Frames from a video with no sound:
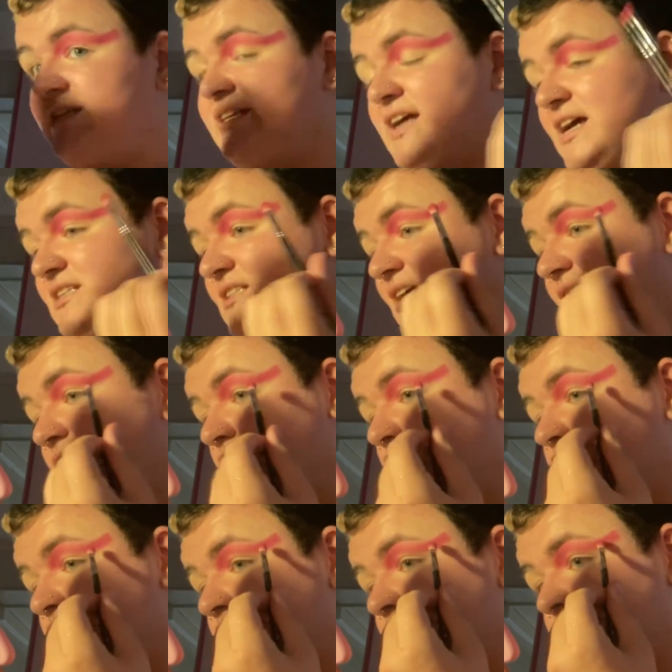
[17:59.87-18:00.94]
Yes, it
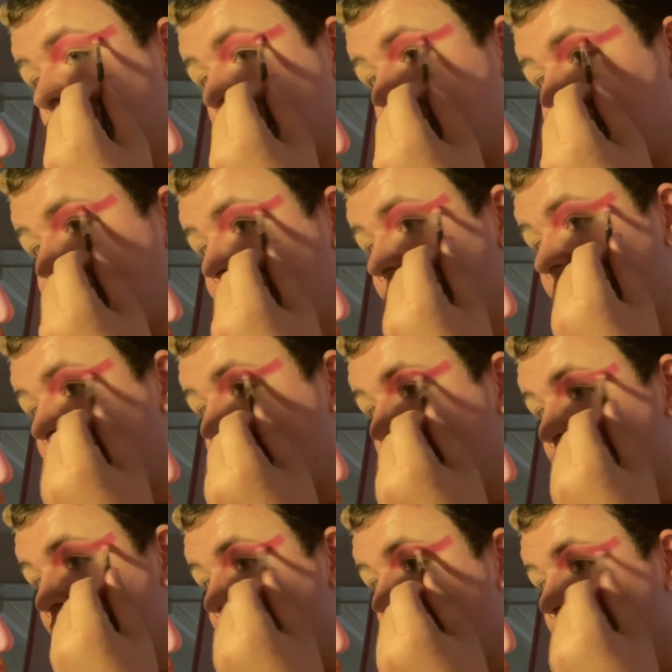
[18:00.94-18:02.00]
looks untidy,
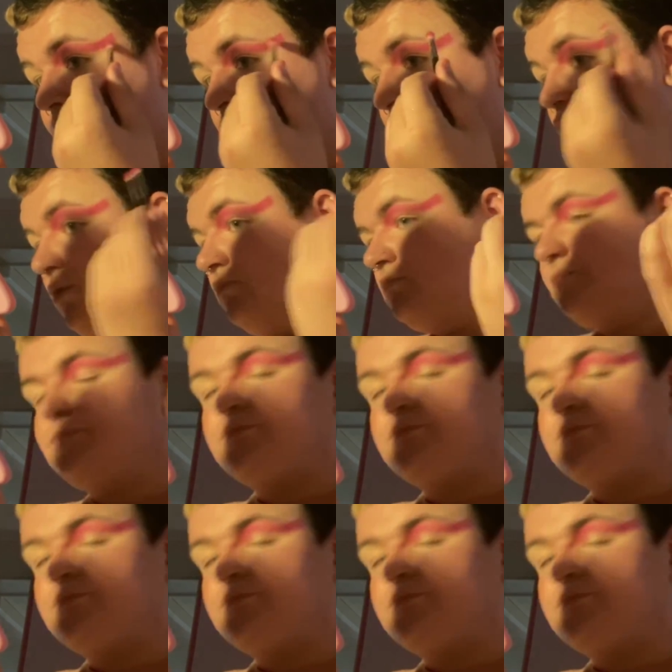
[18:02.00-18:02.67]
but